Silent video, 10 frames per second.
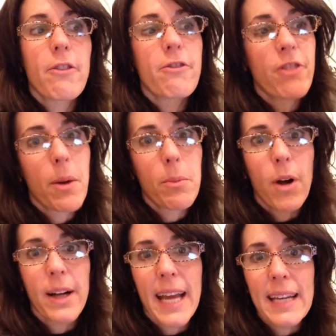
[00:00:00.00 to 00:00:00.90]
from
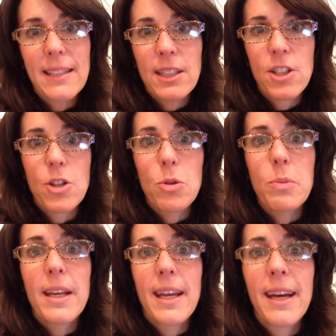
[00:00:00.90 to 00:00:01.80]
broadcast into new
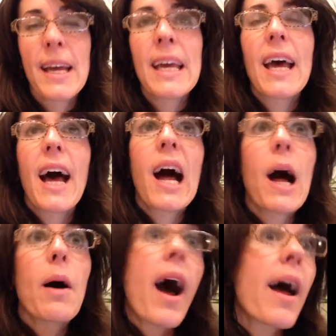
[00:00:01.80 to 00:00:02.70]
media.
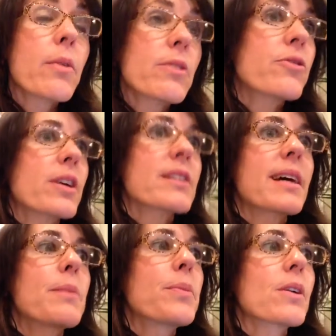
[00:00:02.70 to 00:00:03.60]
I would, for
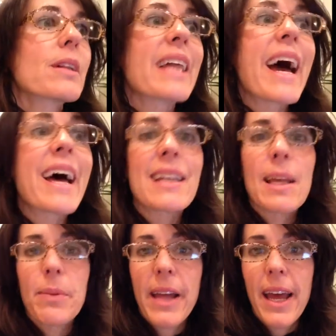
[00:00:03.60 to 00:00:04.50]
example,
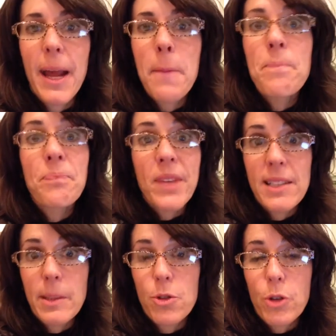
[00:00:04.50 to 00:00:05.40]
gladly pay a
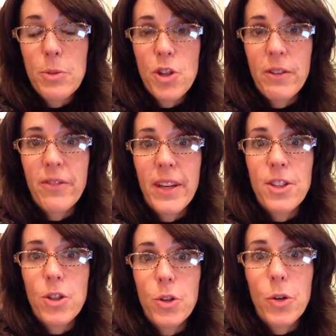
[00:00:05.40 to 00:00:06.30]
subscription fee
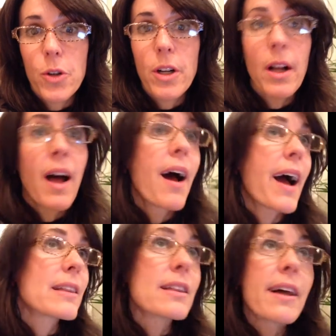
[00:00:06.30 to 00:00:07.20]
to Google.
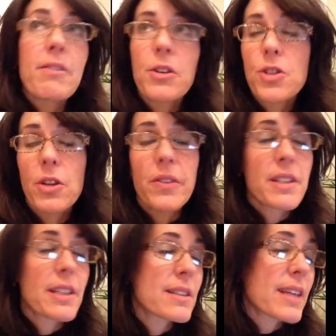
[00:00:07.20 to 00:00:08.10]
I love their
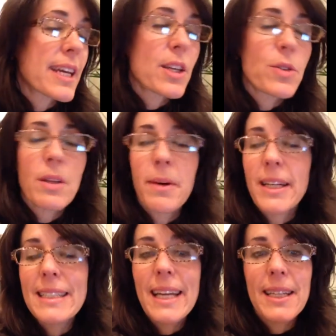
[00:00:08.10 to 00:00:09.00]
services. I use them on
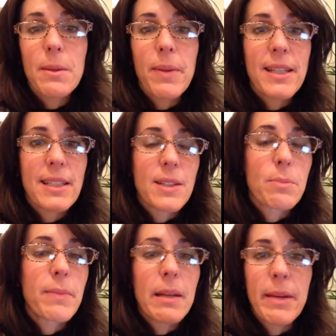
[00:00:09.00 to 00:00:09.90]
a daily basis,
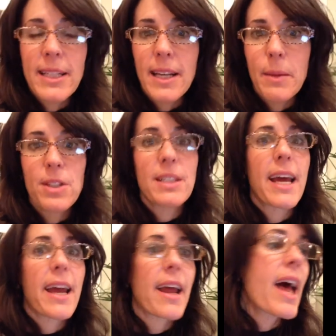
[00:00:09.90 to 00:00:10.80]
many, many times a
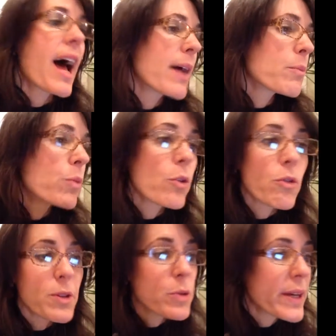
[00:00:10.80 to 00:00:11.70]
day. I
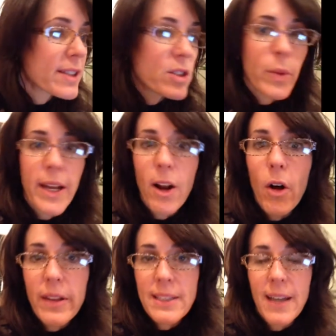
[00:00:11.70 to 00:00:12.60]
move between the suite
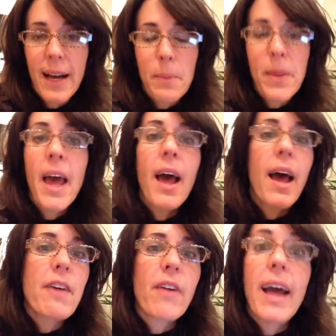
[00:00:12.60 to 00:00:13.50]
all the time.
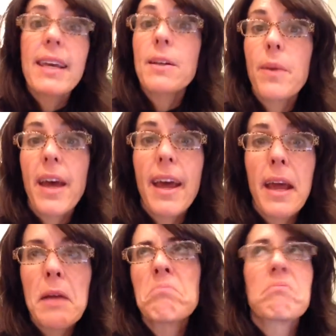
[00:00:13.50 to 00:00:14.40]
If I could
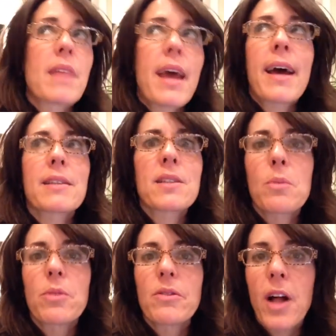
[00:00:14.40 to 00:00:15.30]
pay X
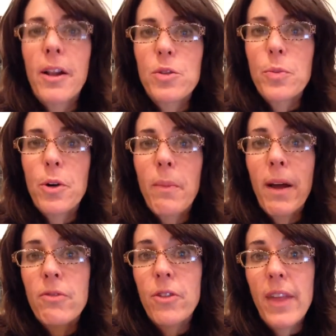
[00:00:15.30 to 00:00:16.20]
number of dollars per
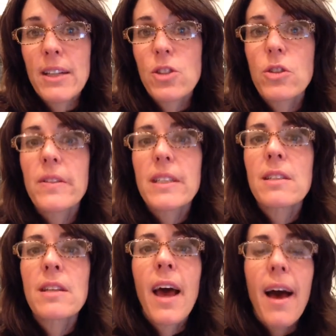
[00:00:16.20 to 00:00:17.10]
month for that
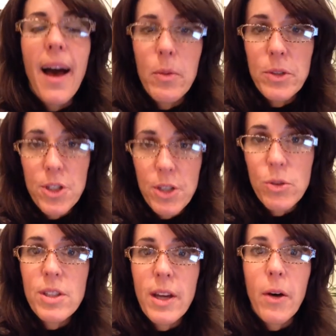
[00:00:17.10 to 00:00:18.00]
service, I would do
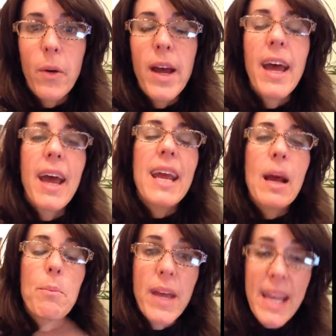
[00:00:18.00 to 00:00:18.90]
so
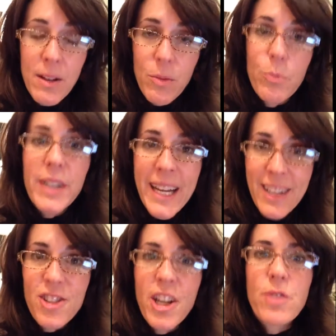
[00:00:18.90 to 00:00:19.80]
in
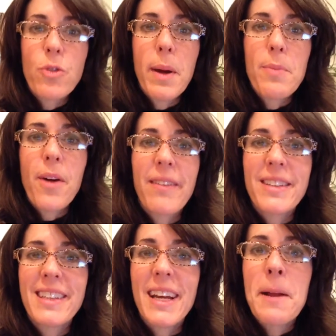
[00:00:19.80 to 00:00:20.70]
exchange for my
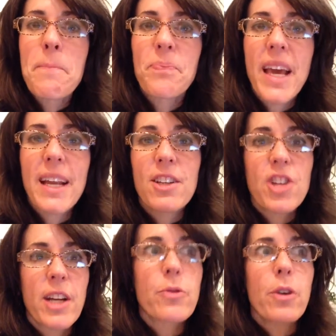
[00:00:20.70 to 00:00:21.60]
privacy, in
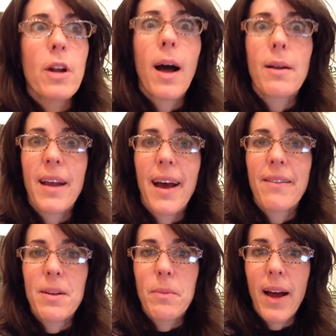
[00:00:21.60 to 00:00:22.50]
exchange for not
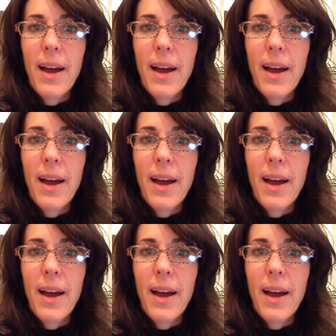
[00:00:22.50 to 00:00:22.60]
having